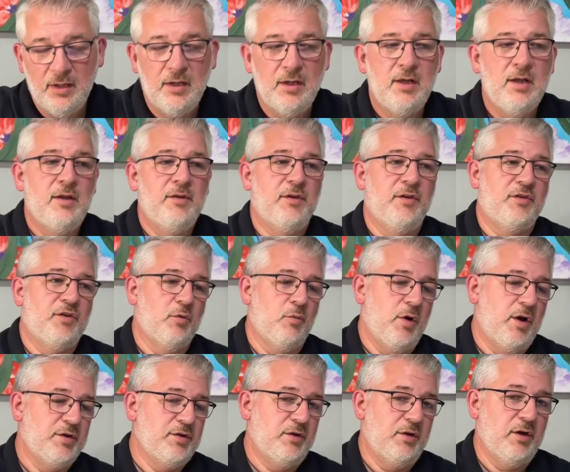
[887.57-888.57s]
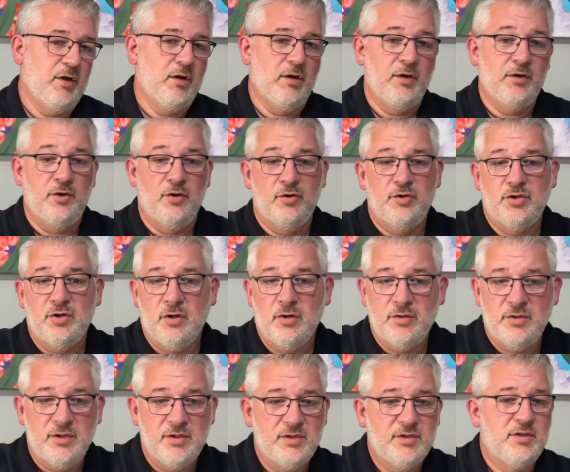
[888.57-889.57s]
This is what you hear in their
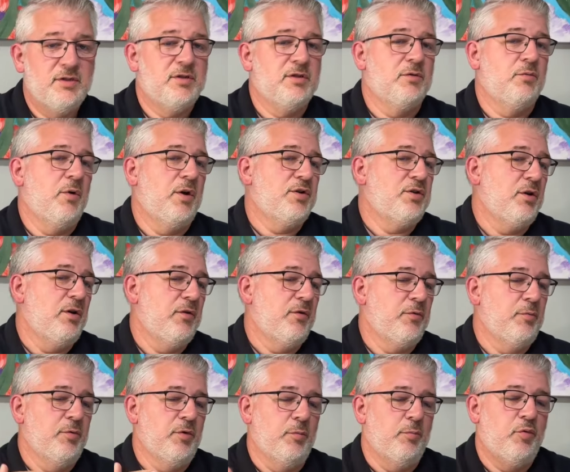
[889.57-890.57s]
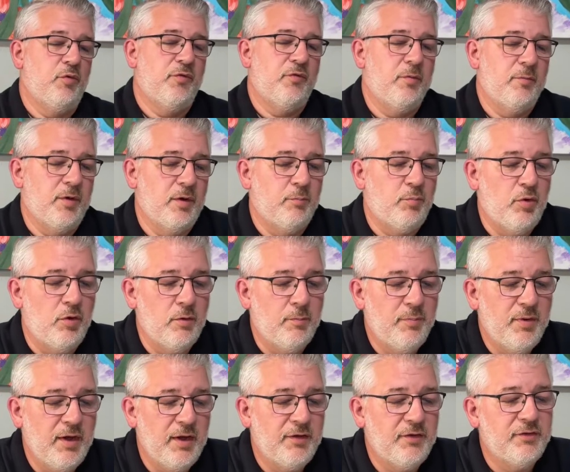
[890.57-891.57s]
churches. This is what you hear from their
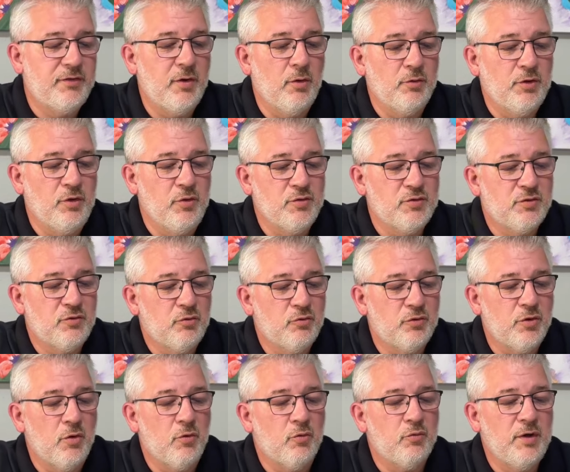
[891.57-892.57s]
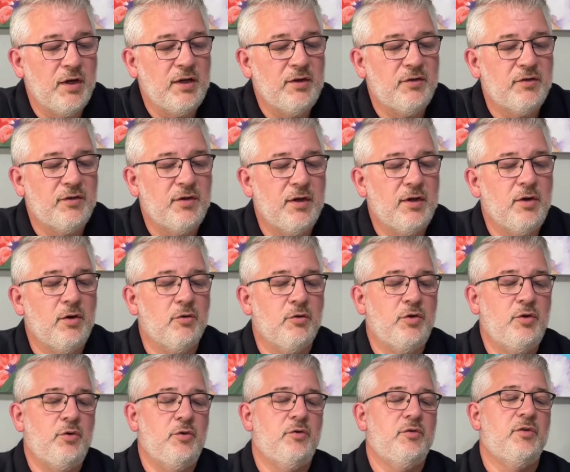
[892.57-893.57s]
pulpits. Don't read, study, or
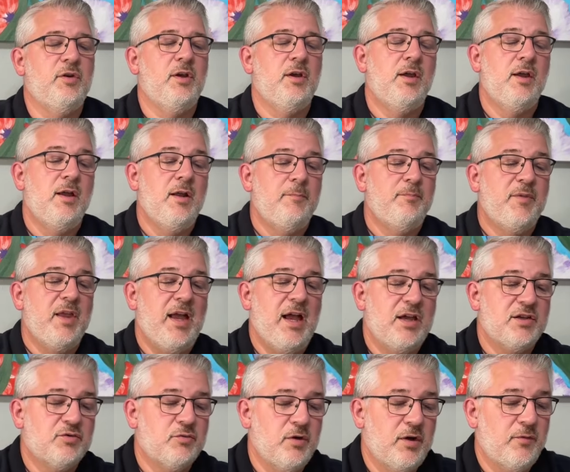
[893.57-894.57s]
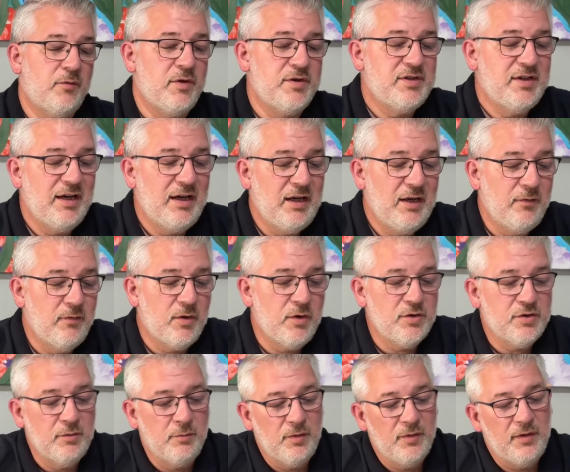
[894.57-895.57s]
use as reference any
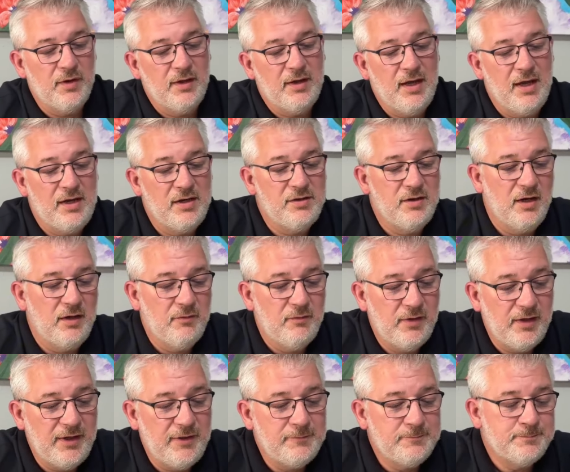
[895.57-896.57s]
version but the KJV.